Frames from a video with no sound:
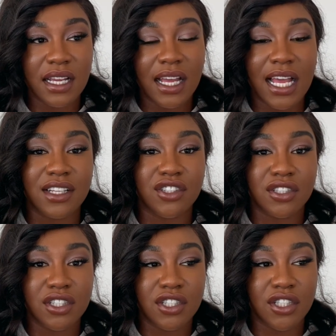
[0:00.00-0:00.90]
and just
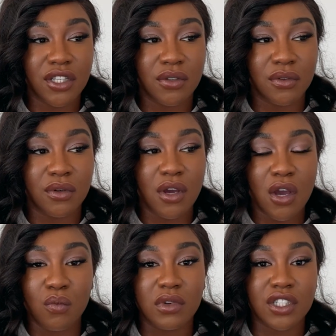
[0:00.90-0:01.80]
as you
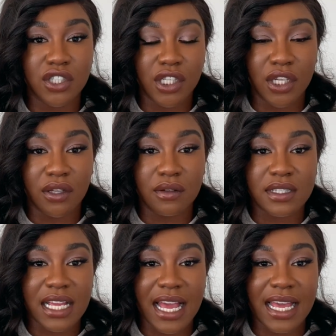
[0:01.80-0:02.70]
wouldn't use
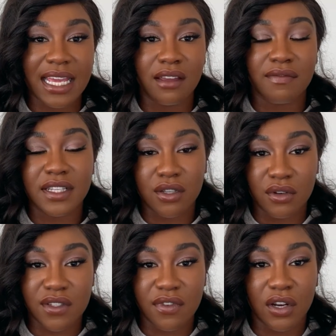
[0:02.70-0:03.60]
a physical
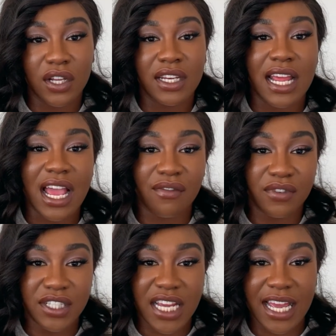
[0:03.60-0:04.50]
exfoliant every
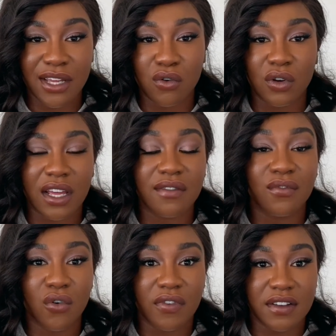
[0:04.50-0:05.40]
day or like 4
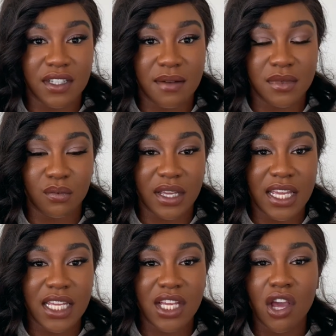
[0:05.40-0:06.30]
or 5 times a week,